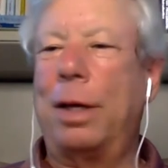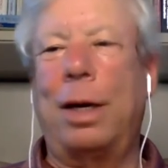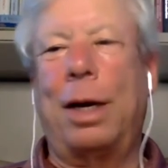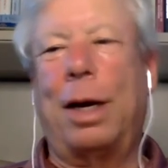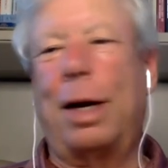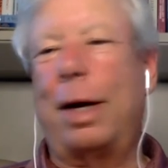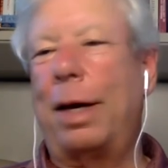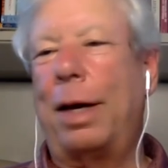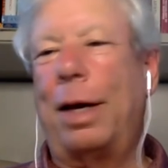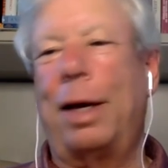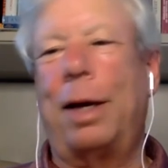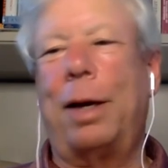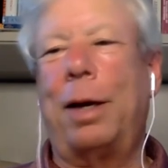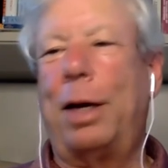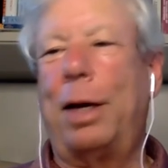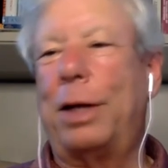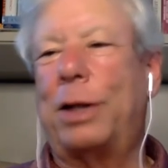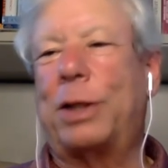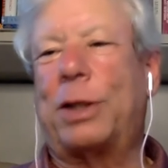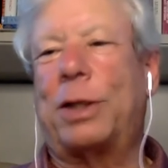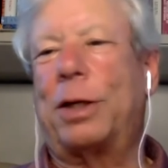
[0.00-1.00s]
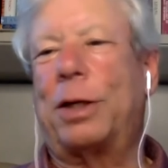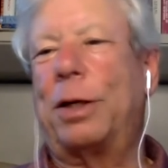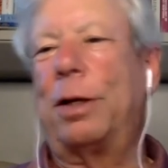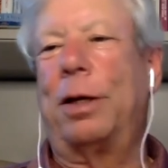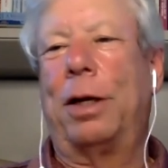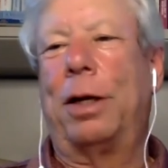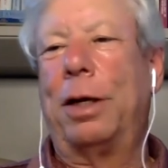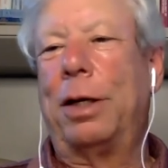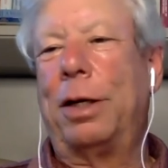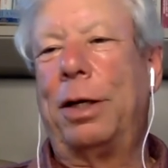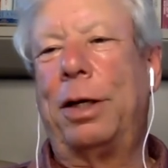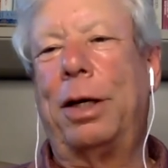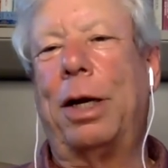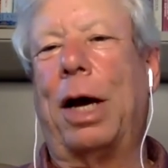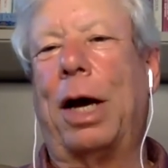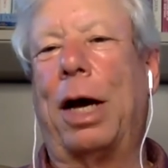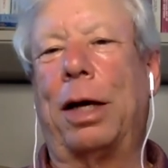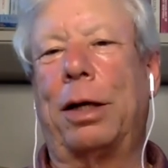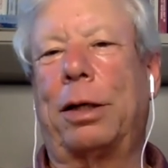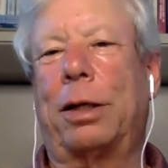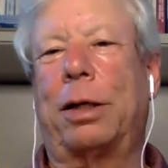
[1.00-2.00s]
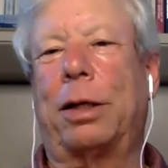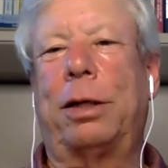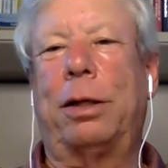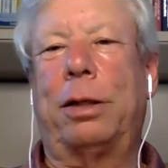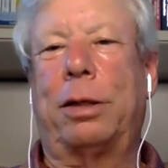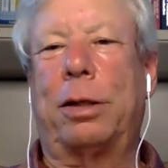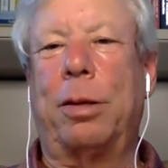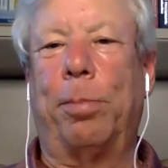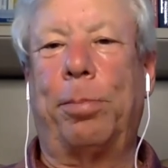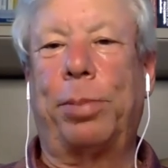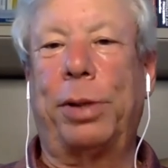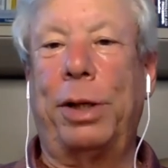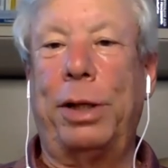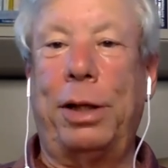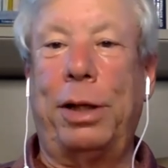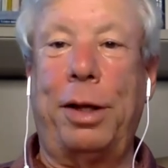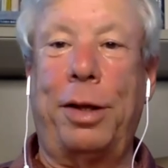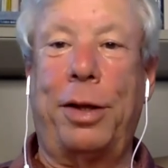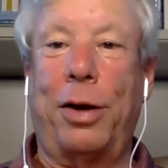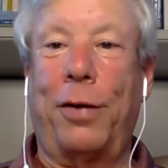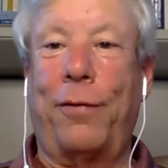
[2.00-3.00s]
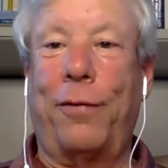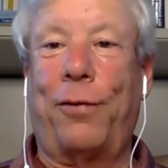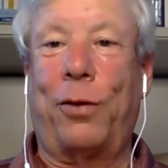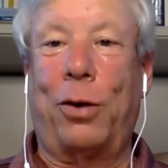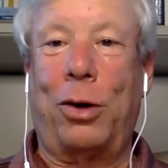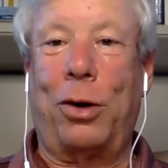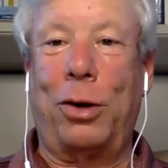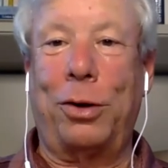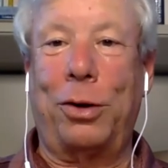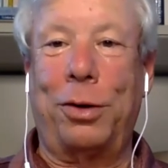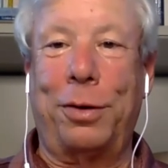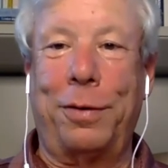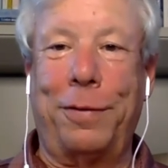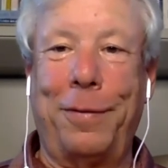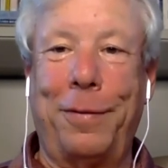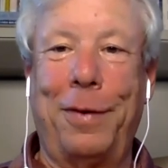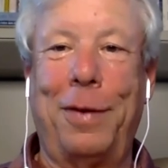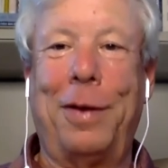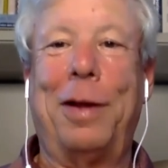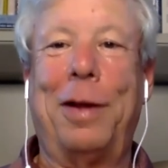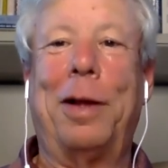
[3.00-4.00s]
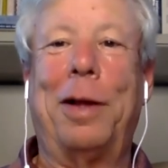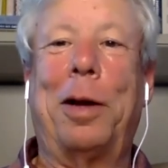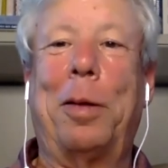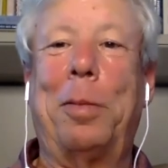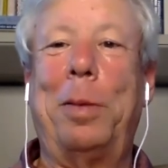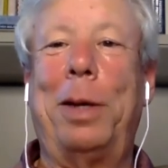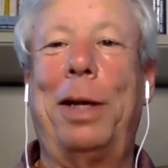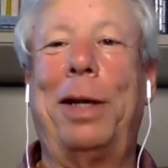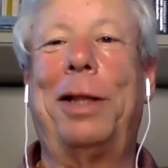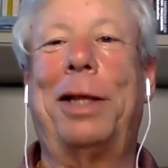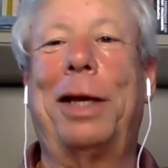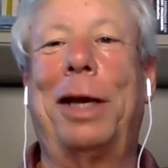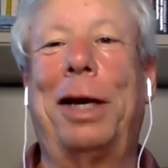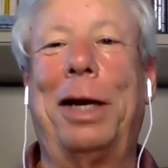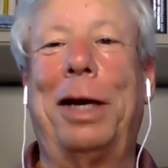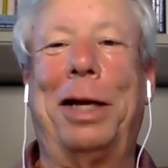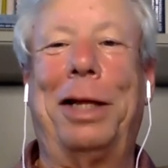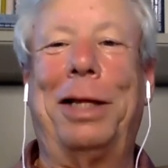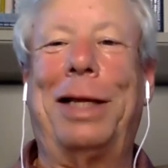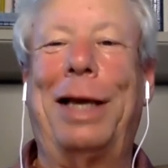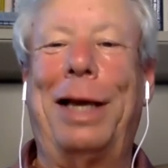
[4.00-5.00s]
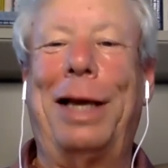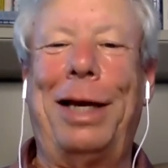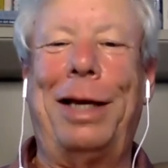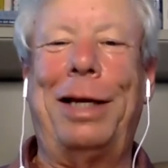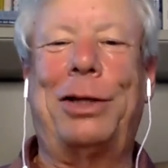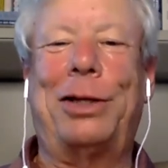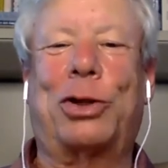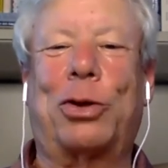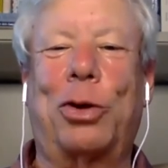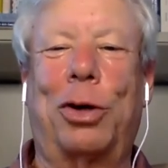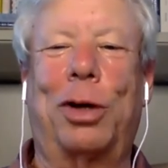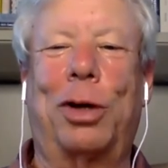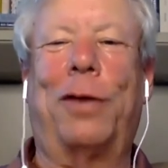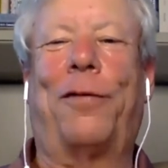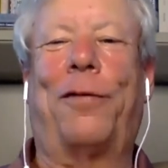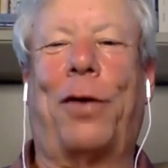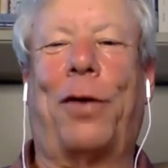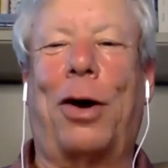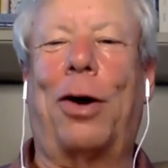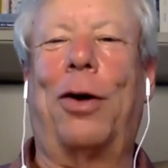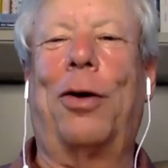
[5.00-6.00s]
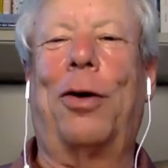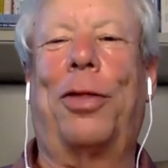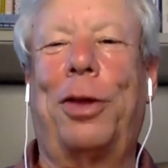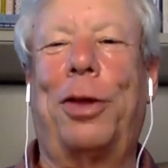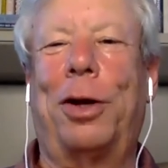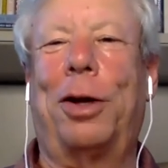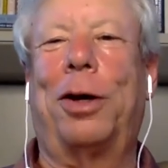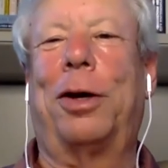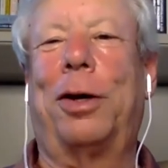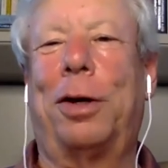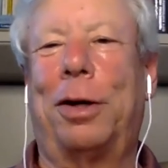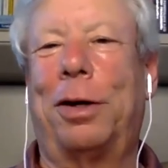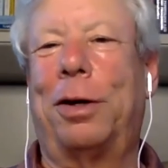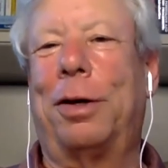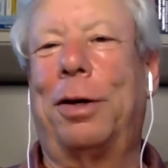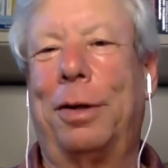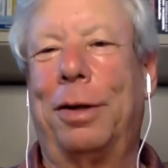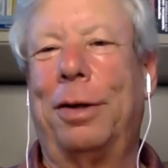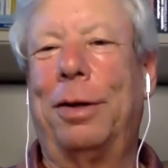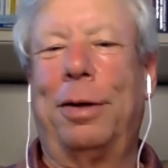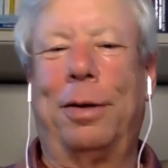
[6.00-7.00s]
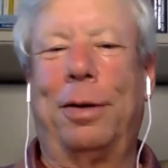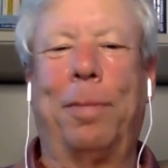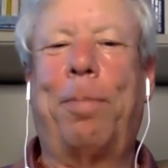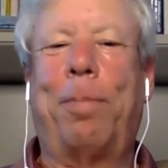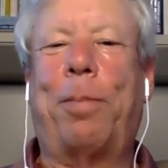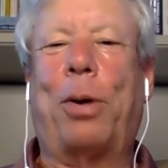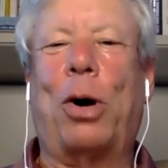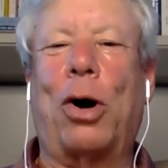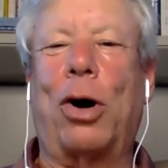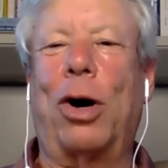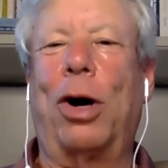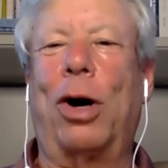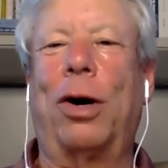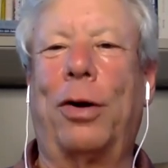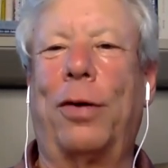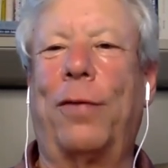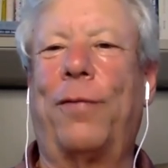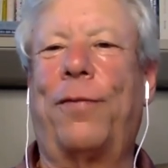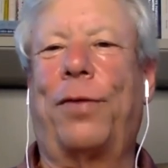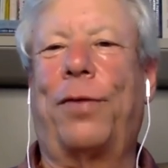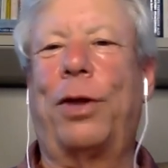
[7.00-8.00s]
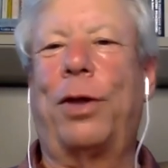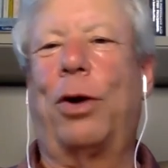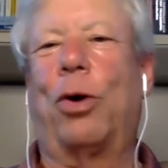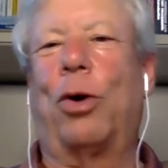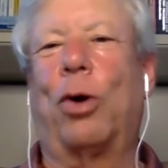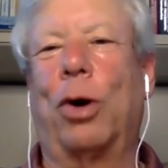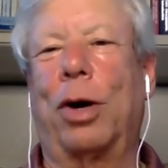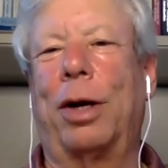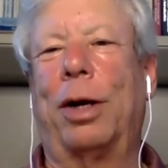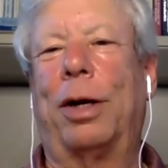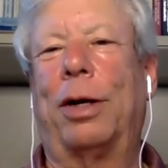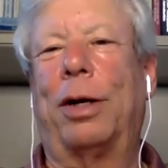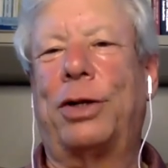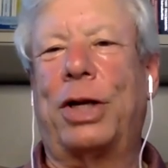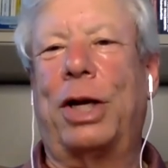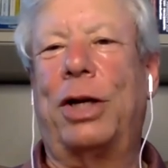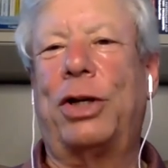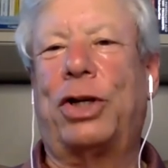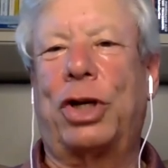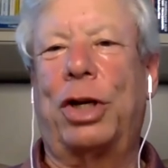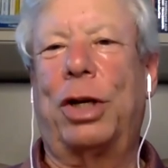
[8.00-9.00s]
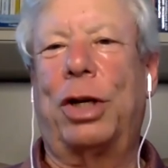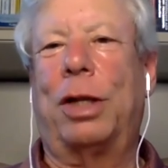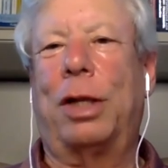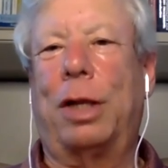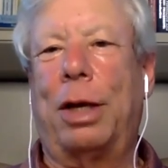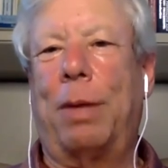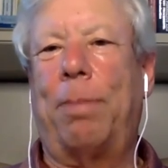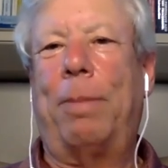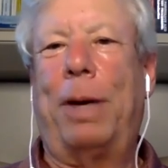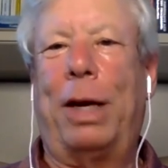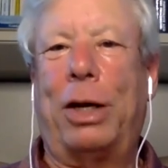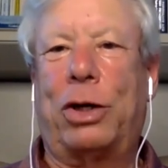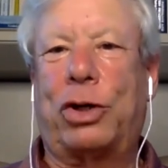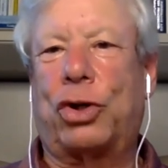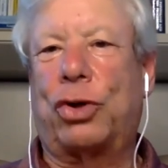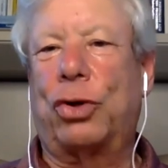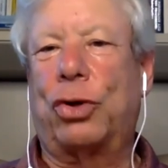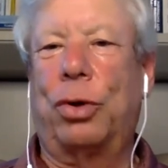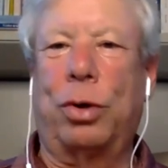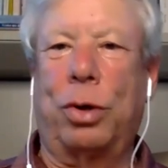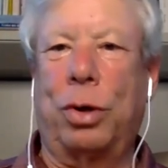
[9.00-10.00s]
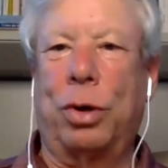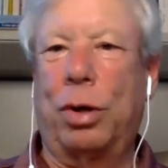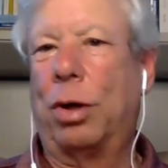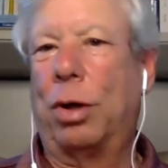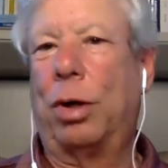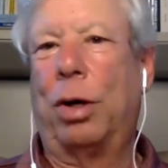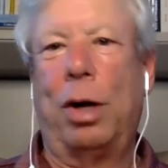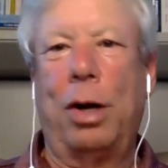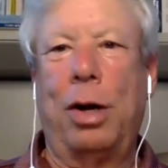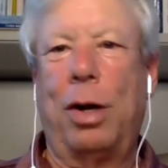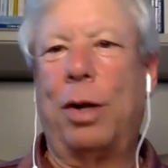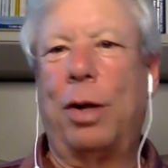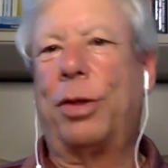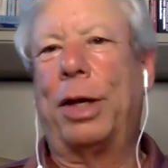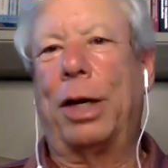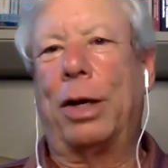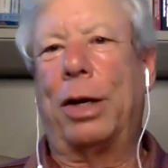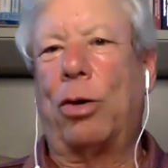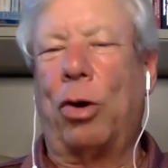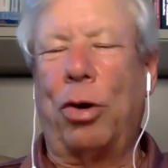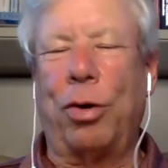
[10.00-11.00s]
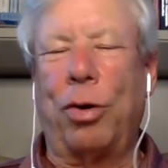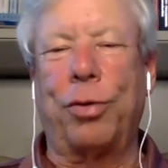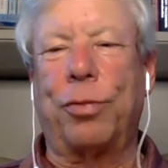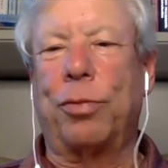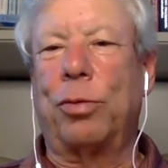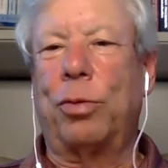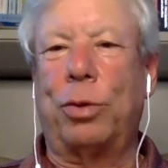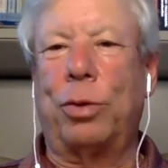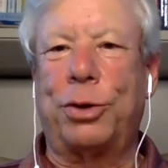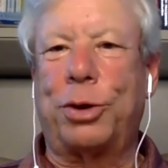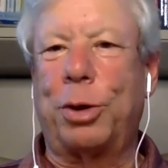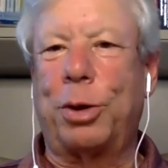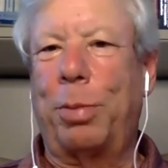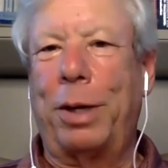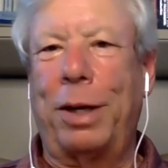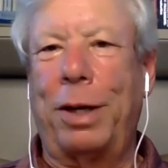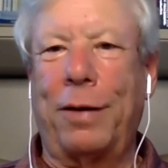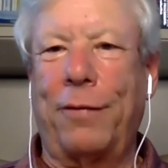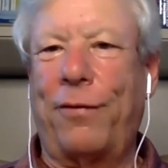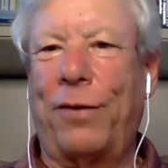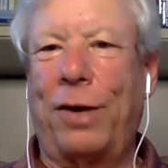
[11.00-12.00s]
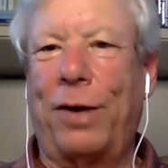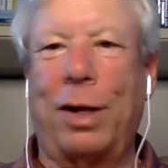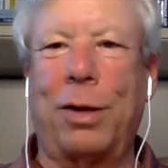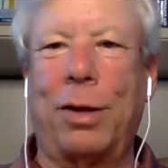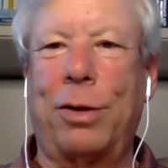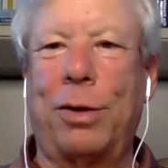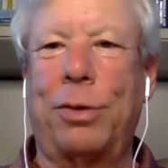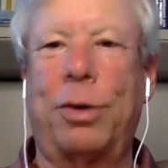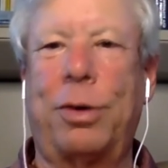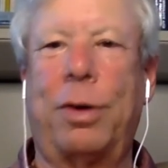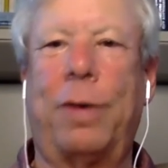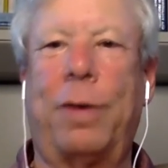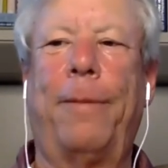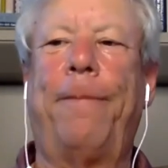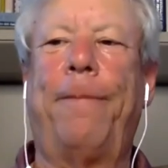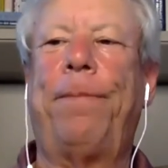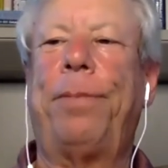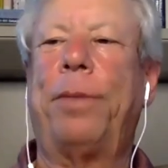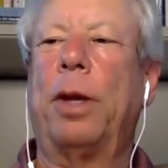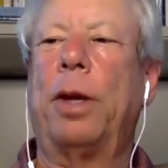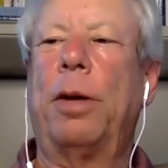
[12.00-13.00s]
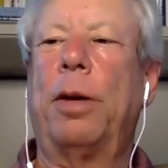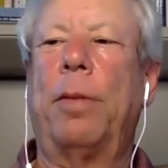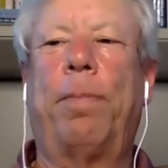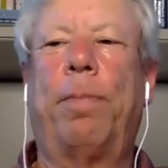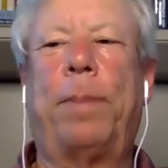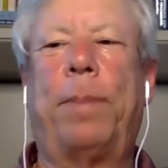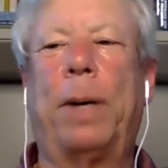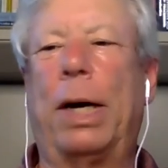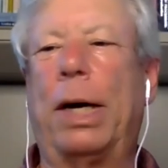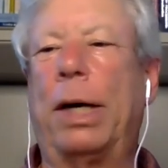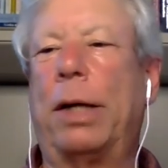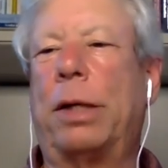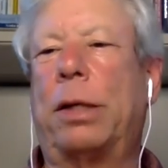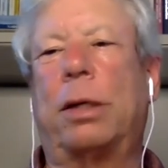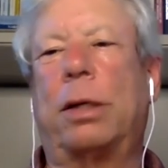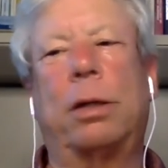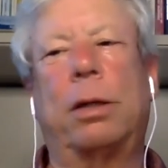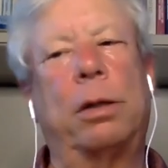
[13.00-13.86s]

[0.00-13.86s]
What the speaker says: it's not completely their fault. I mean, they sort of are the part of the organization that makes sure that all the rules are being followed. But,